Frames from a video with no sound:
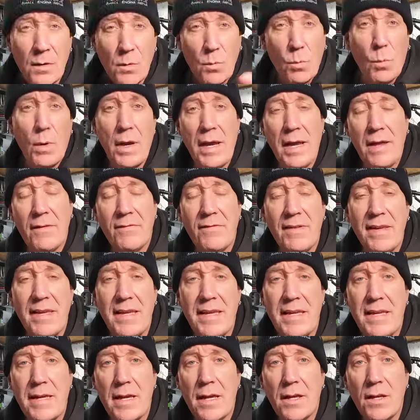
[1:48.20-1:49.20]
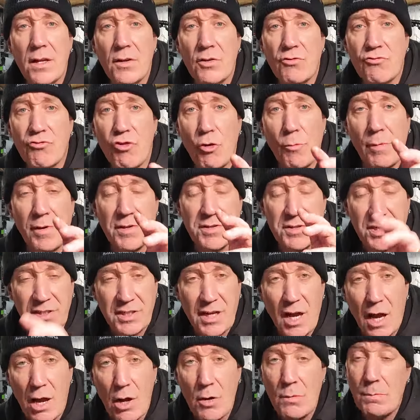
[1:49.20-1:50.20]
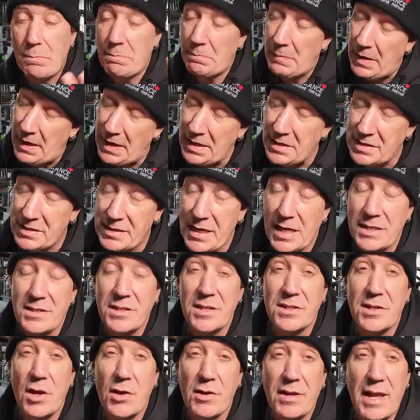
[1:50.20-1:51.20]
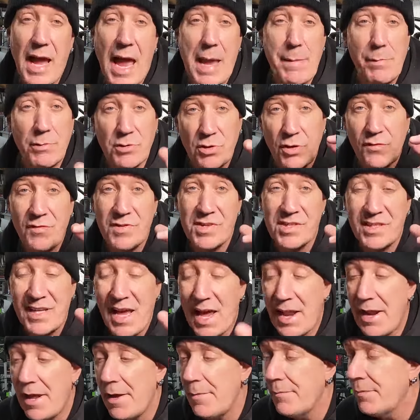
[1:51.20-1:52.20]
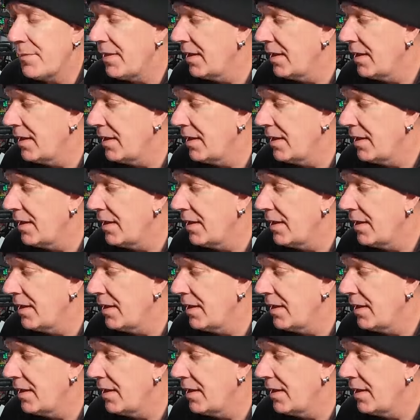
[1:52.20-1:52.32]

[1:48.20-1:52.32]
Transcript: where the drill bit's to go. It says there's no cables on the scanner.